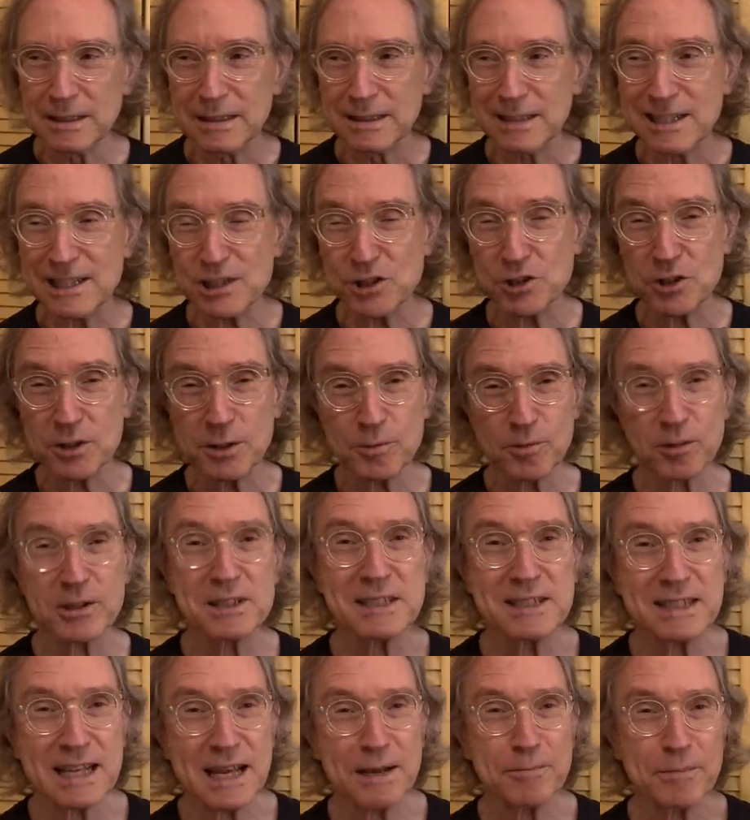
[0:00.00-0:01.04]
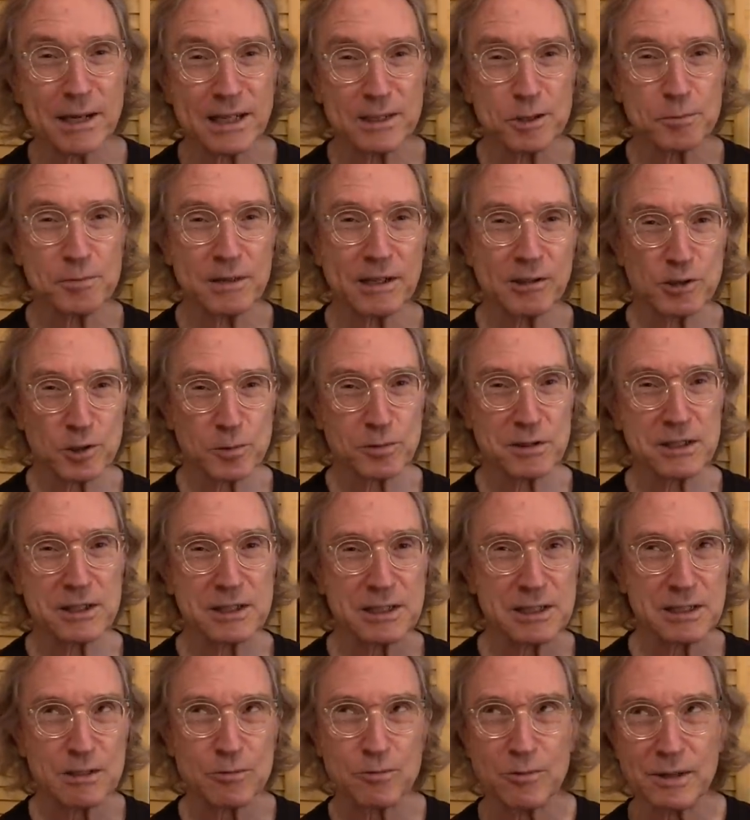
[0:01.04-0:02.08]
He should have bought stand mount speakers, which
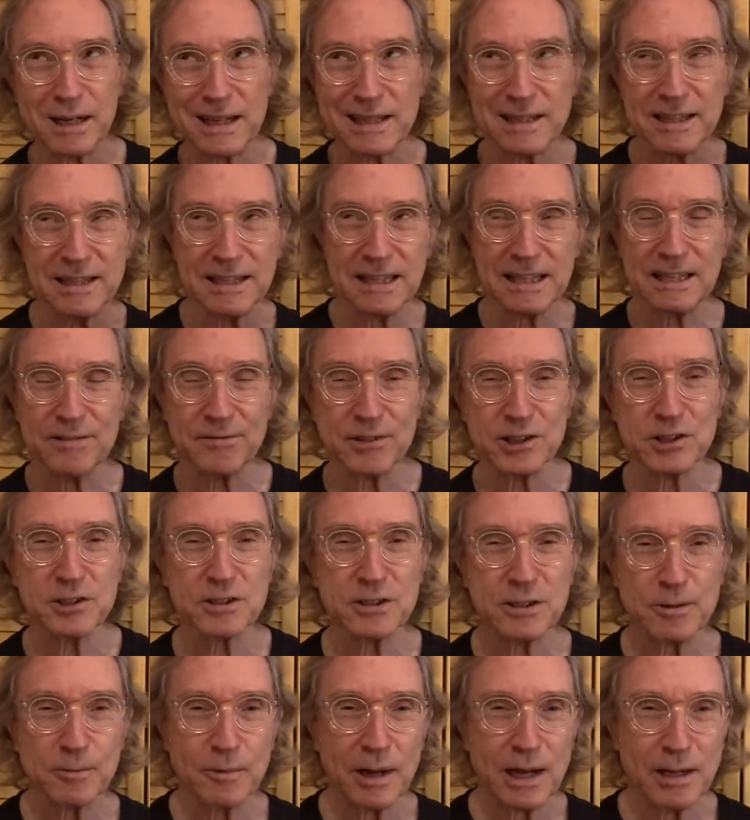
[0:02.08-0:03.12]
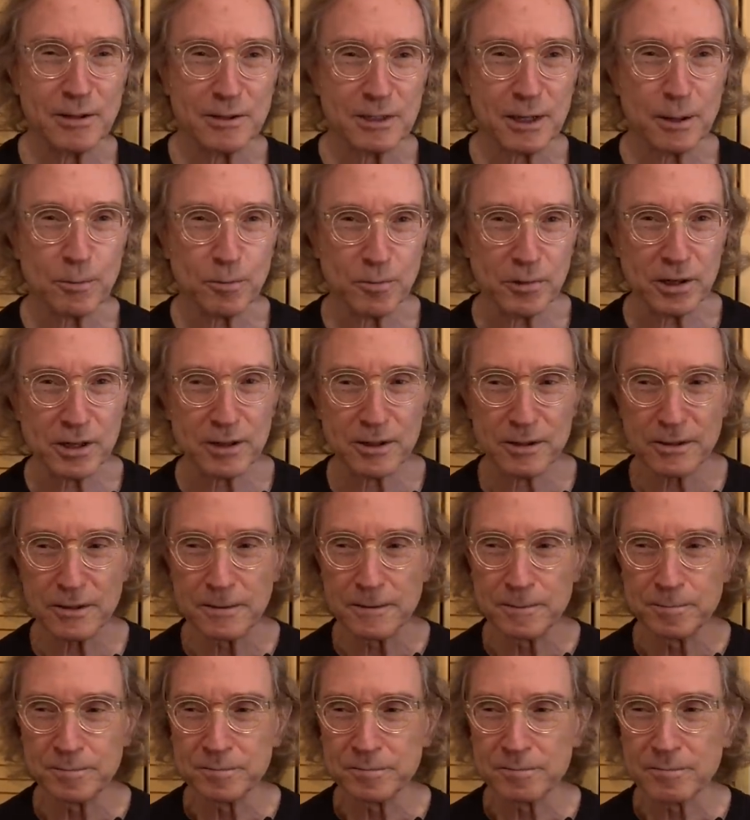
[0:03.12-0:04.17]
is what I think he eventually wound up with.
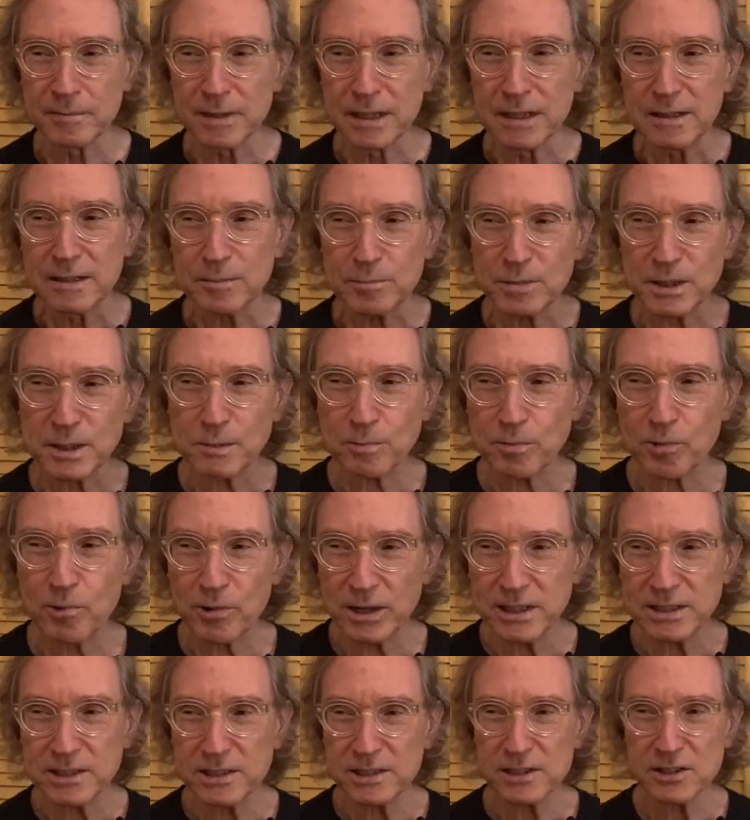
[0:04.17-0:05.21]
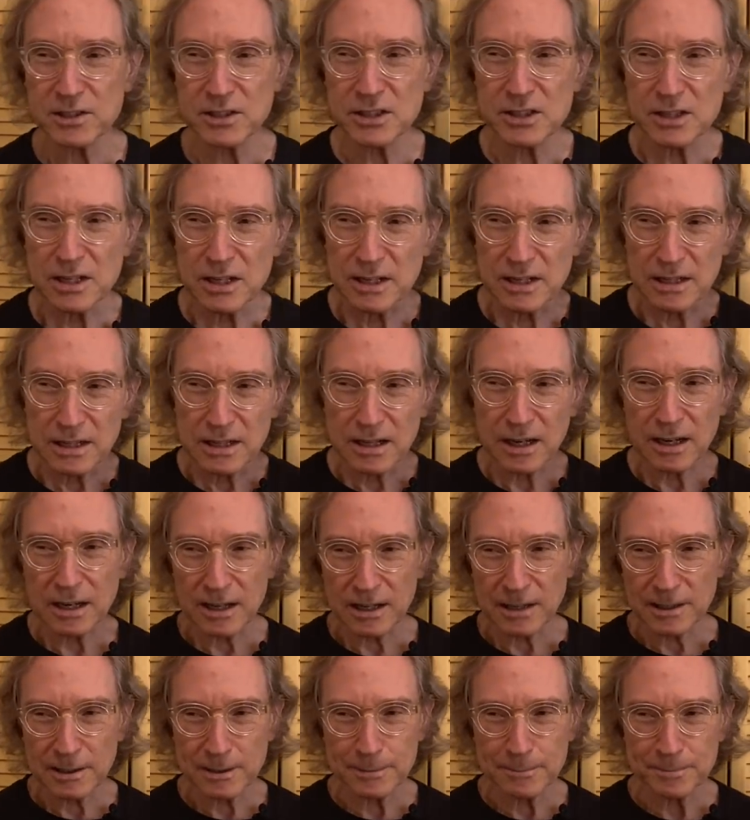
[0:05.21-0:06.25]
But the point is,
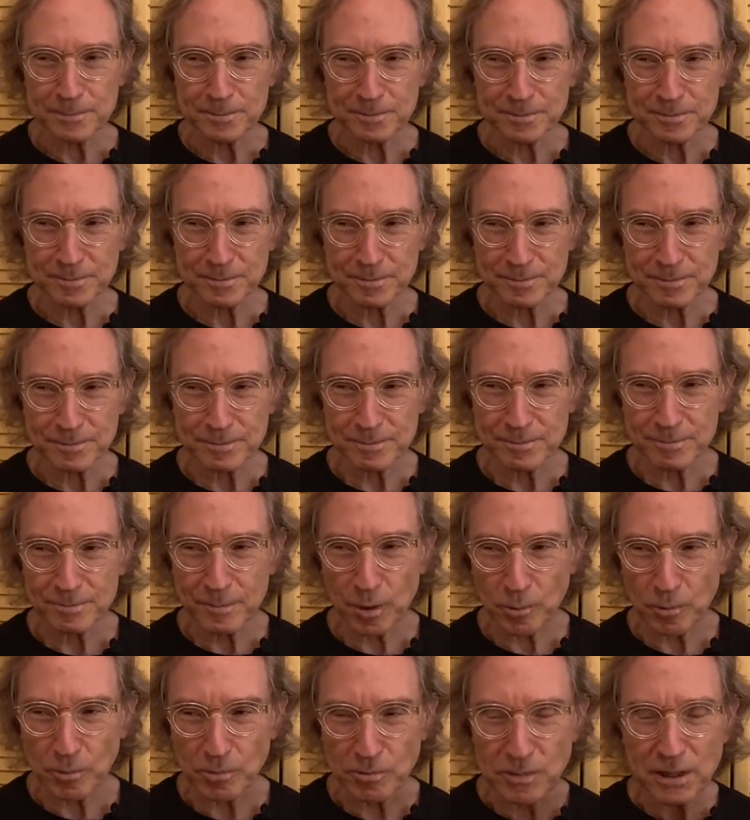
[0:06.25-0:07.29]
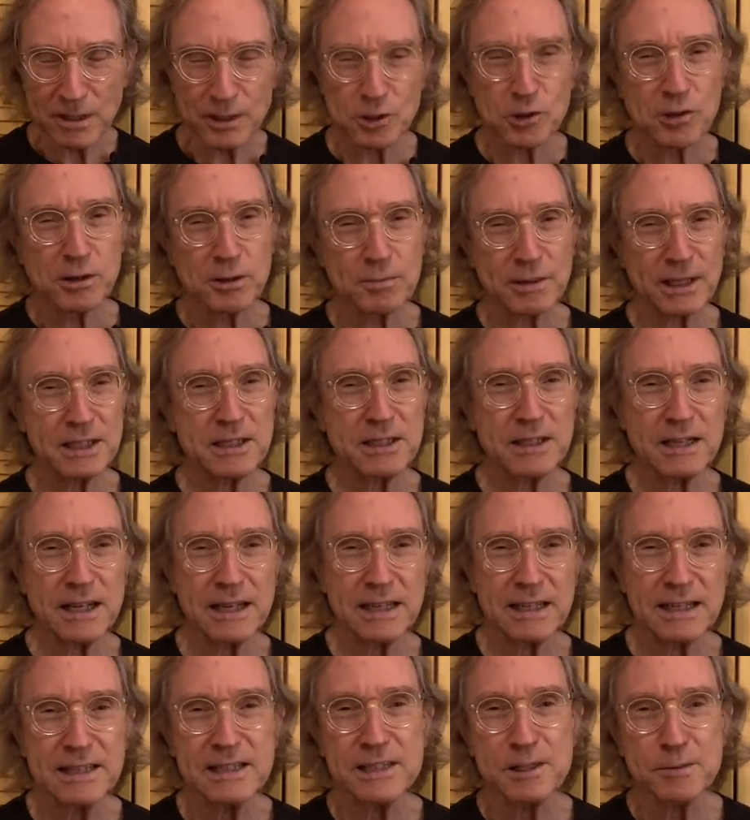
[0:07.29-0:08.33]
what we're really talking about
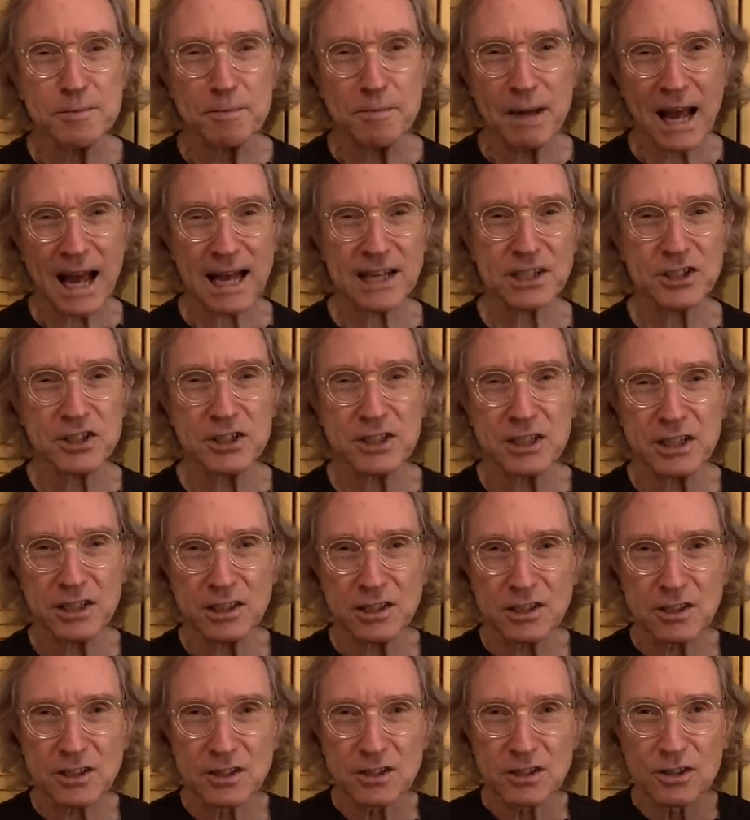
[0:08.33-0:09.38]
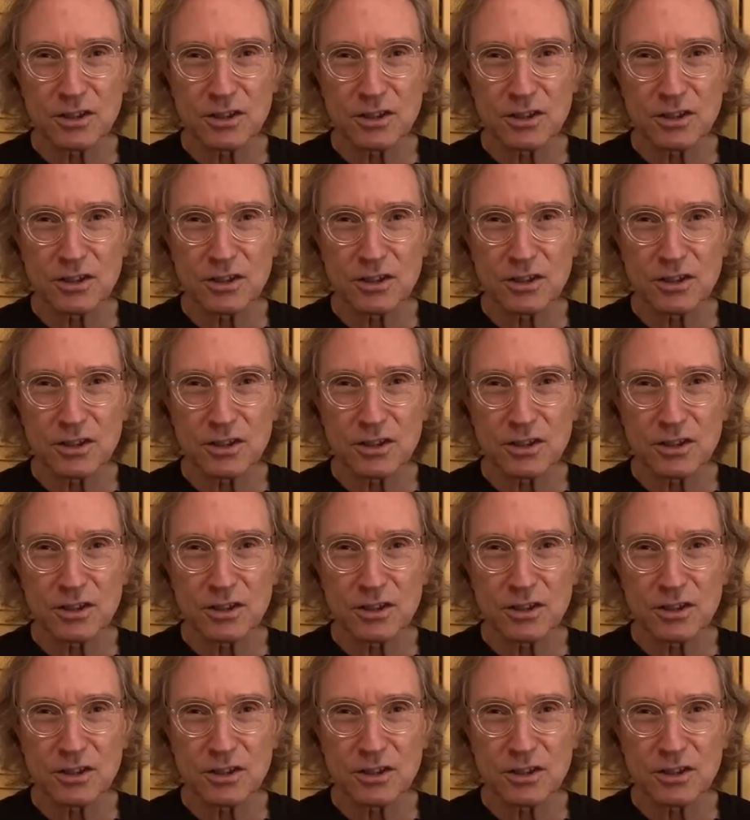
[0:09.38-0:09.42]
today is matching